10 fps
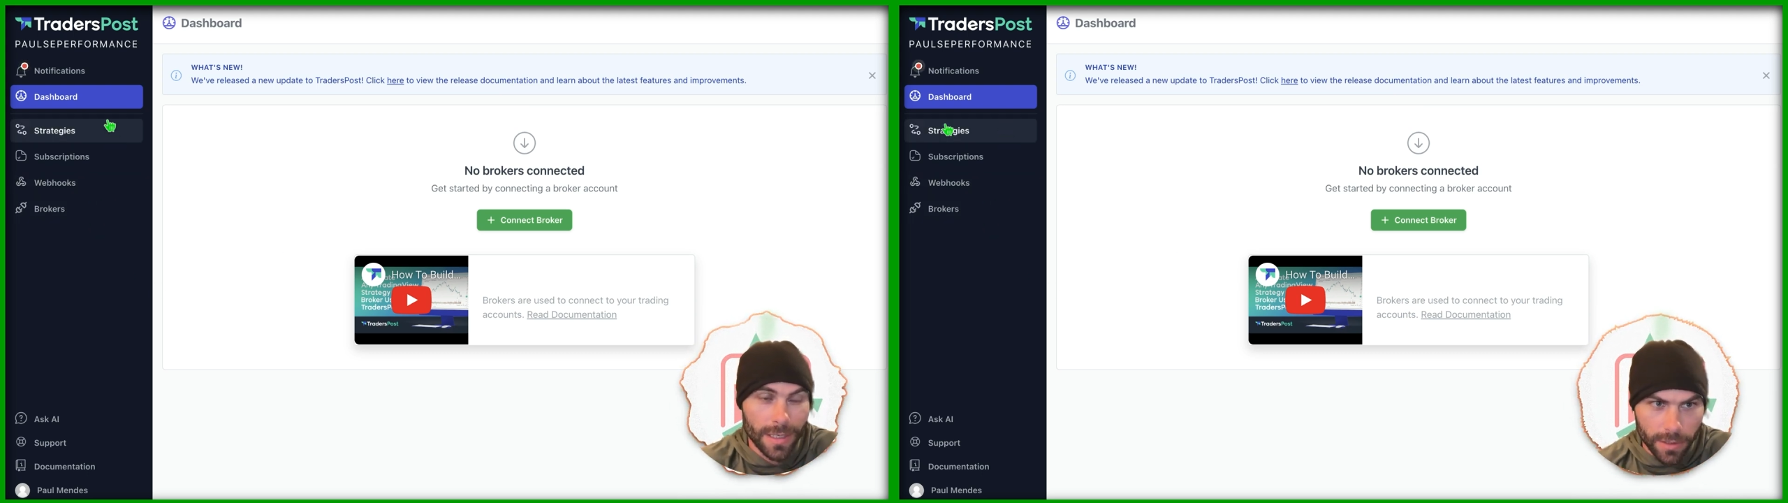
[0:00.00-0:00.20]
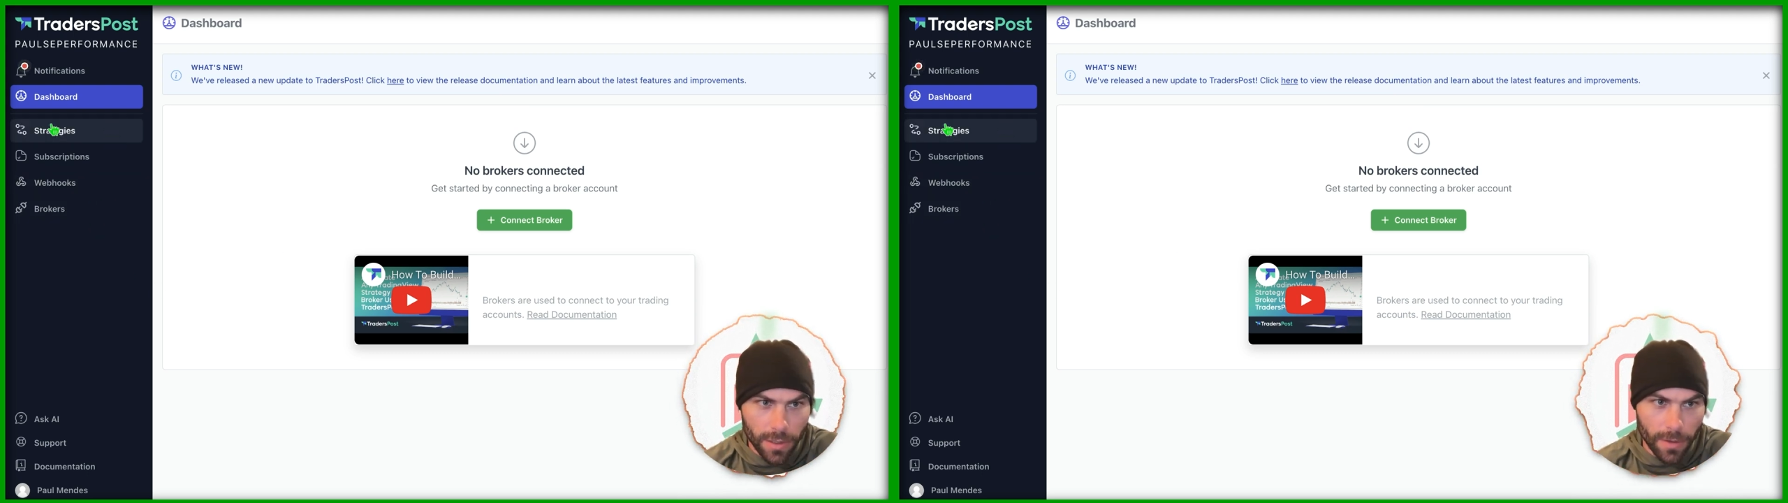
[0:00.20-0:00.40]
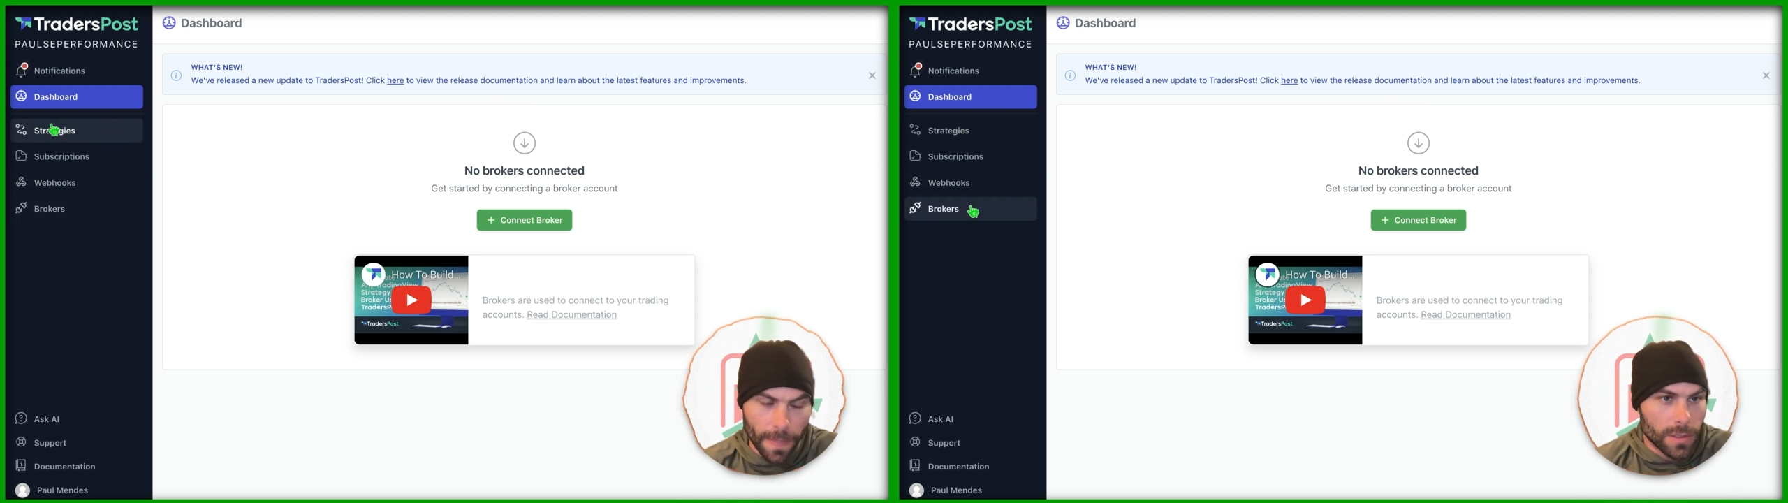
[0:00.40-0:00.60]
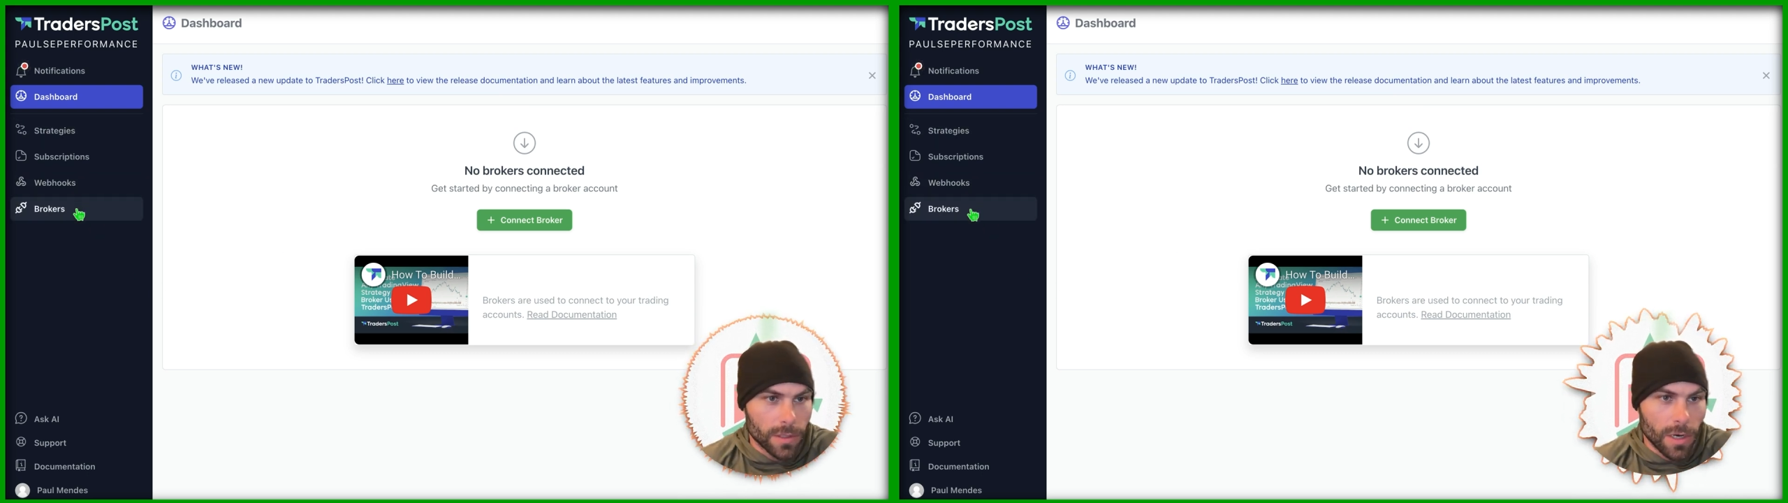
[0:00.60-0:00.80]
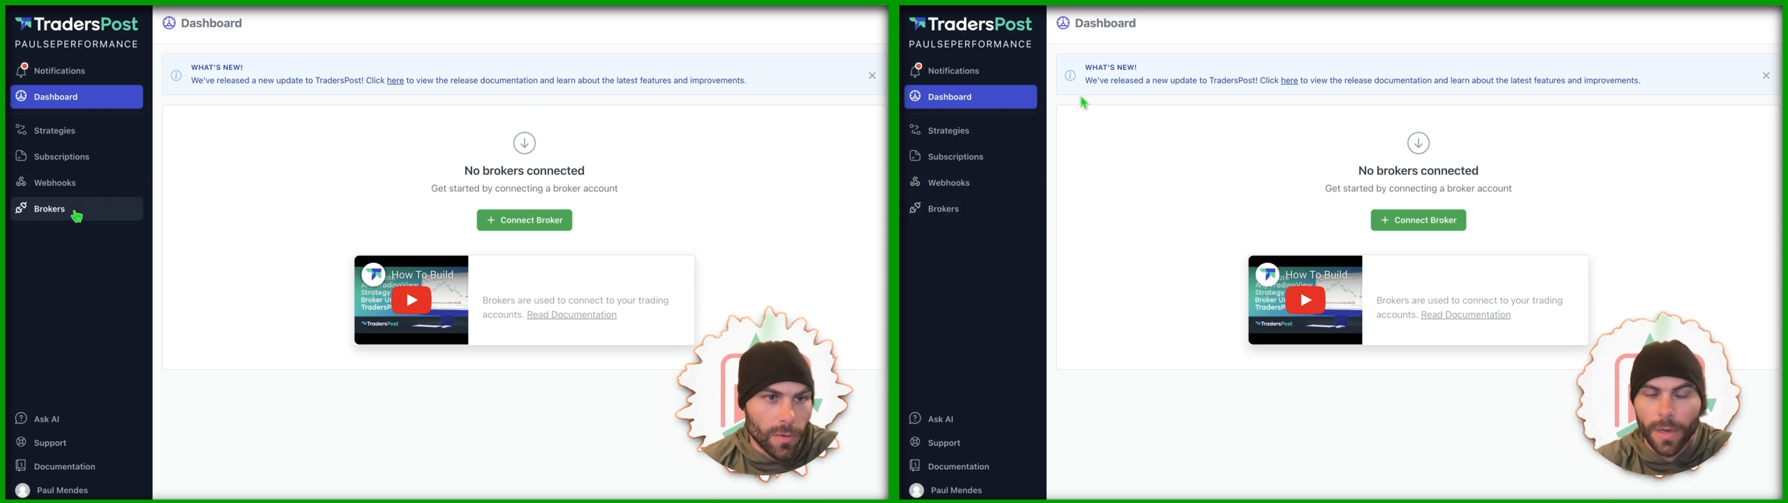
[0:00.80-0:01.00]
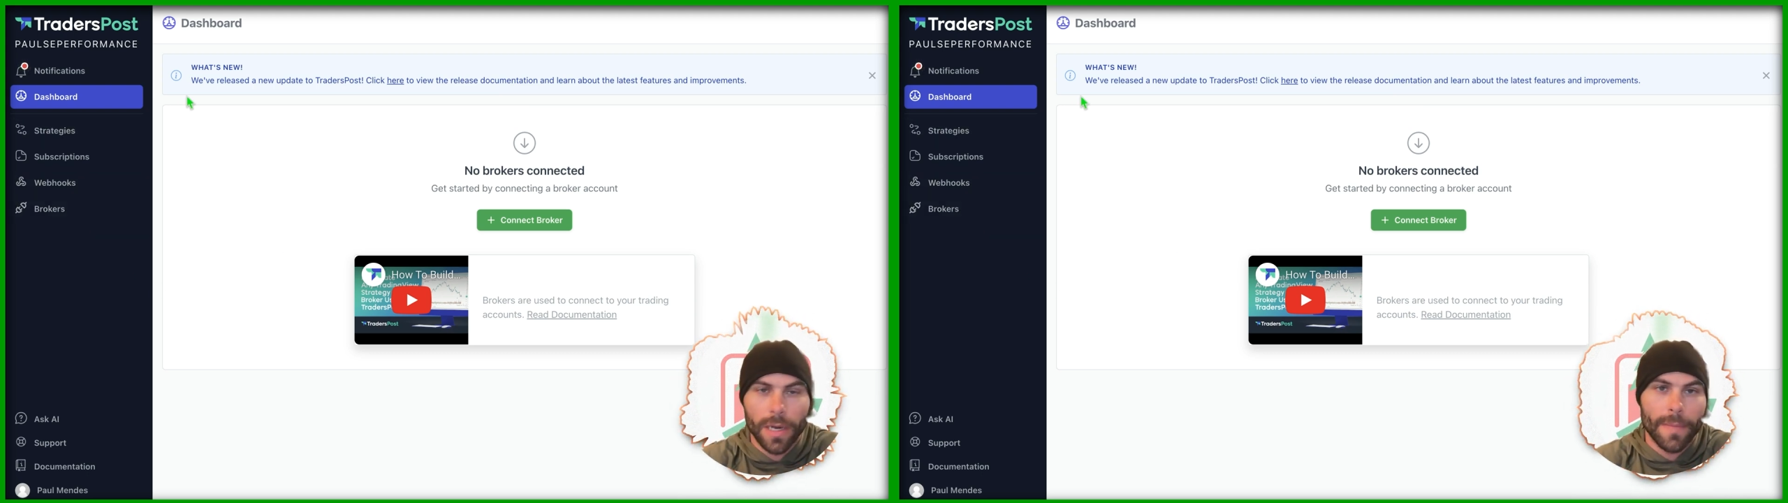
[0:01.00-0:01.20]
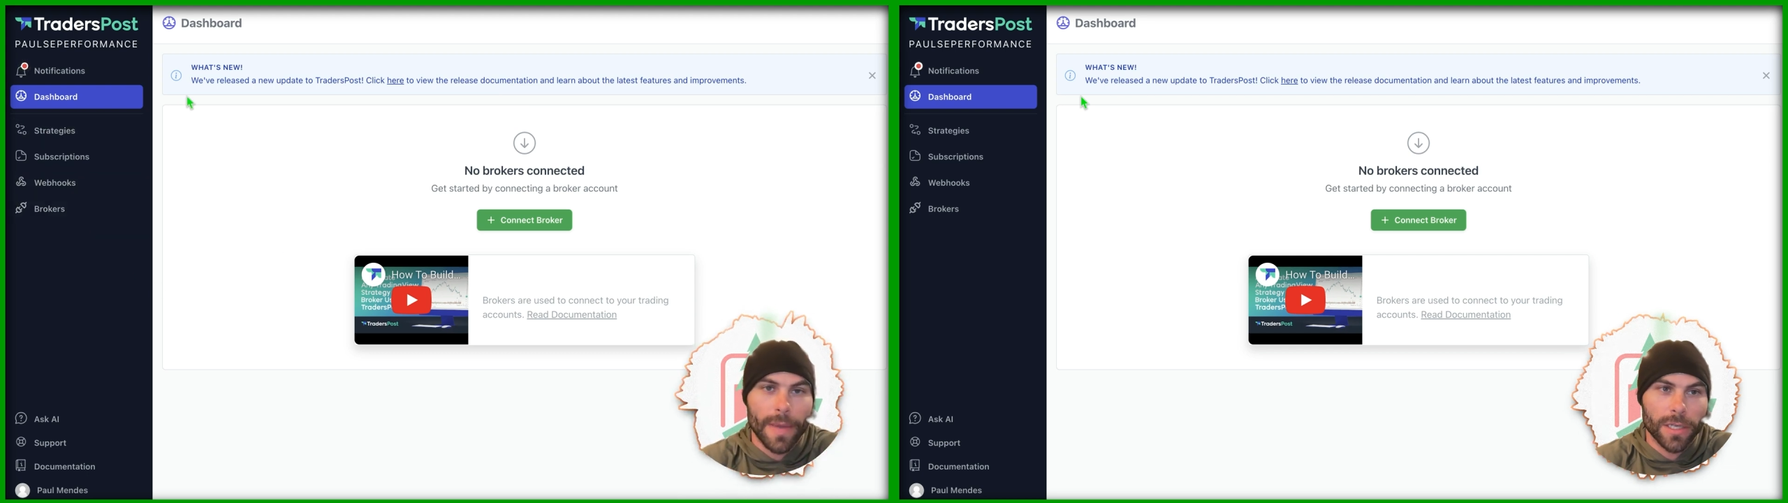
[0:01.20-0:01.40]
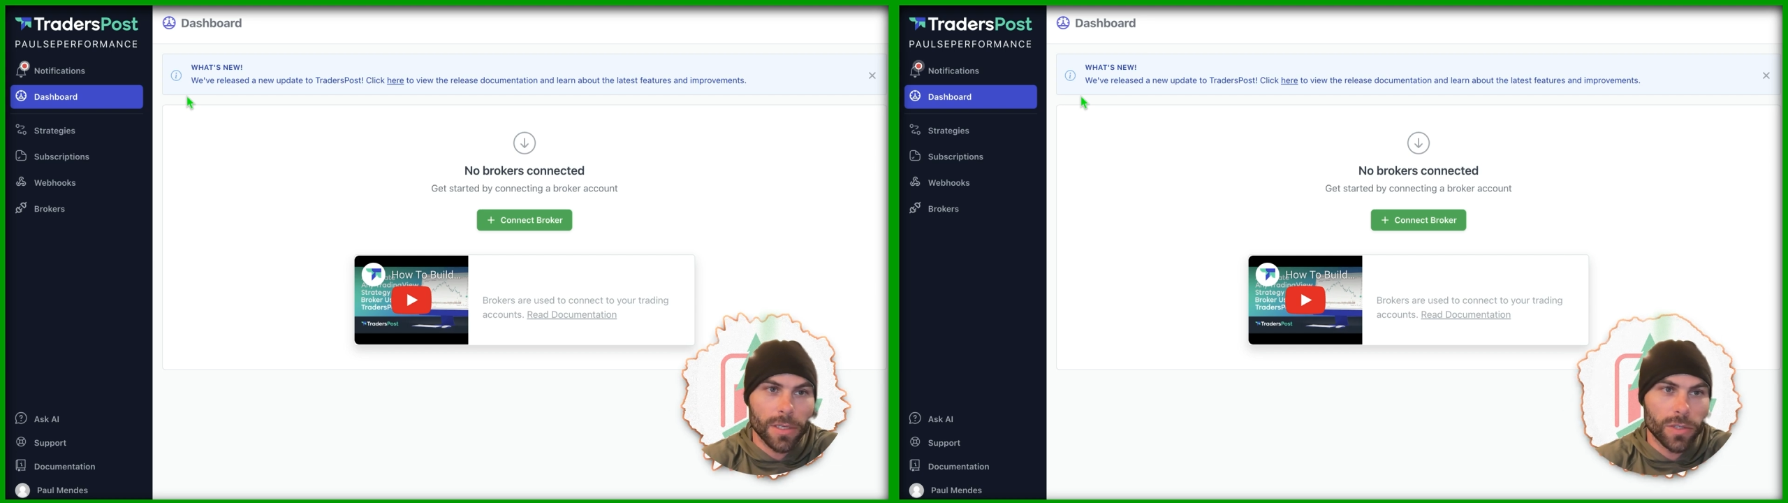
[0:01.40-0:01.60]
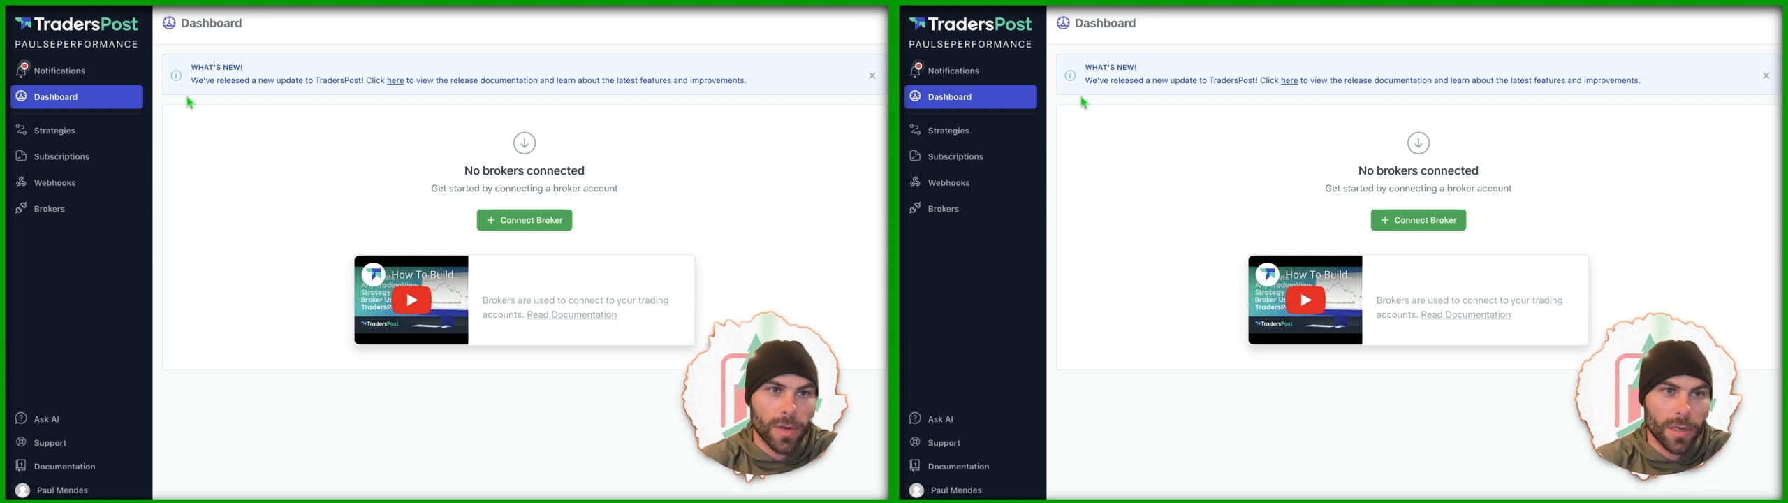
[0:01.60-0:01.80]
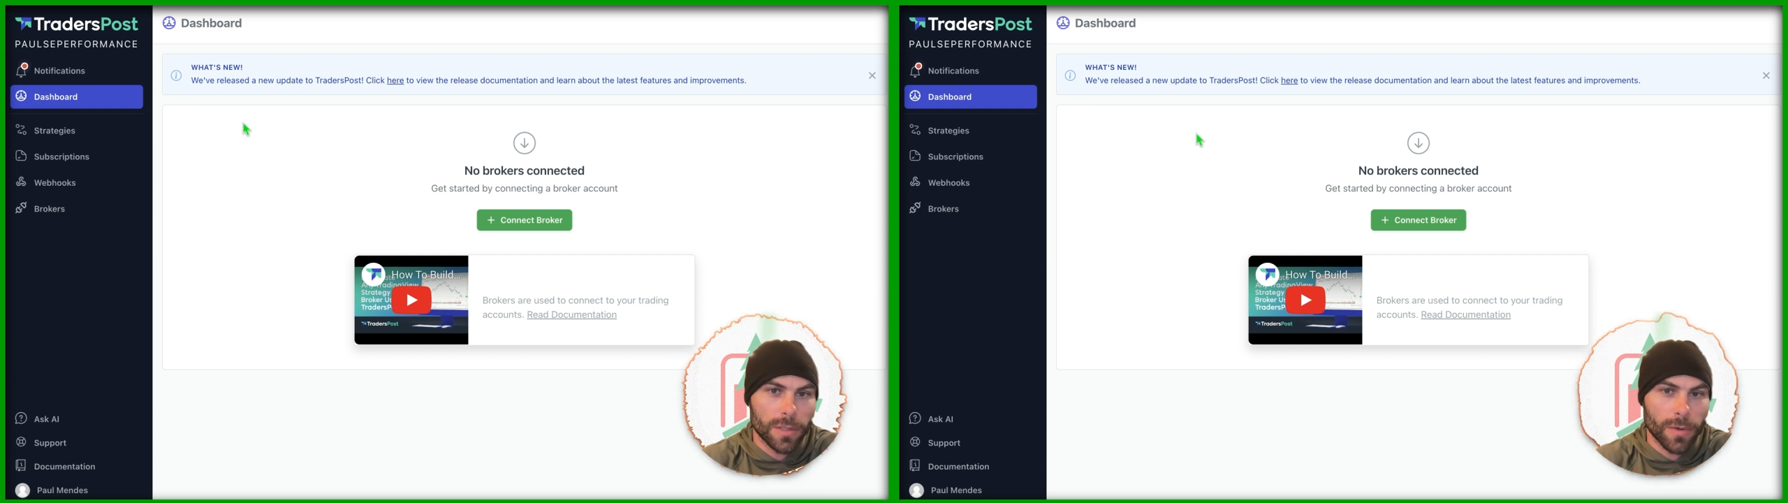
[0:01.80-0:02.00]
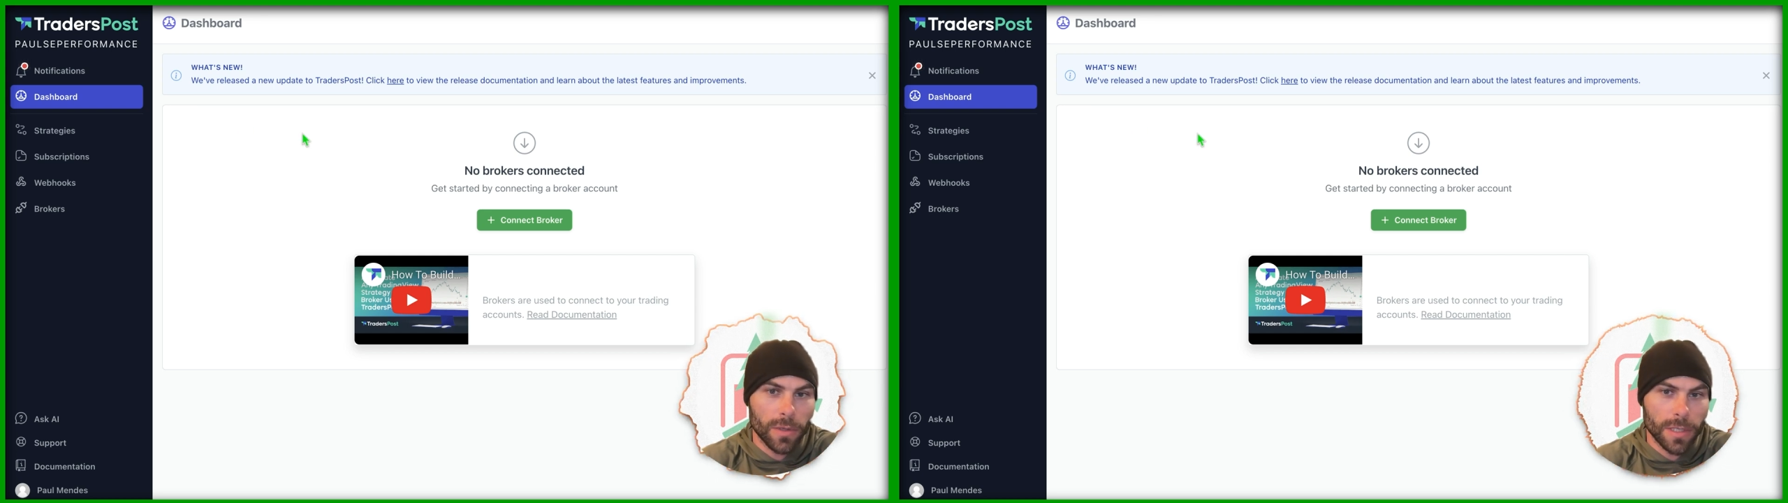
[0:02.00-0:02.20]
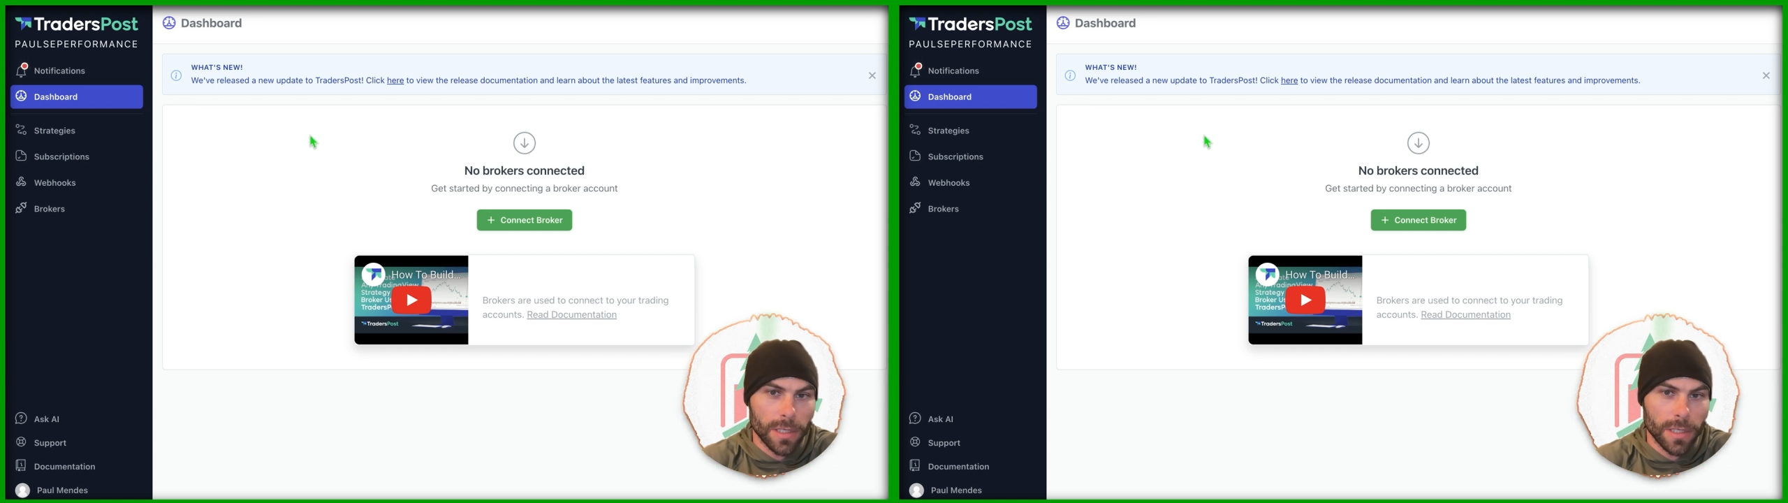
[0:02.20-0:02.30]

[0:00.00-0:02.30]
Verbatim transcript: So to start, we need to make sure Traders Post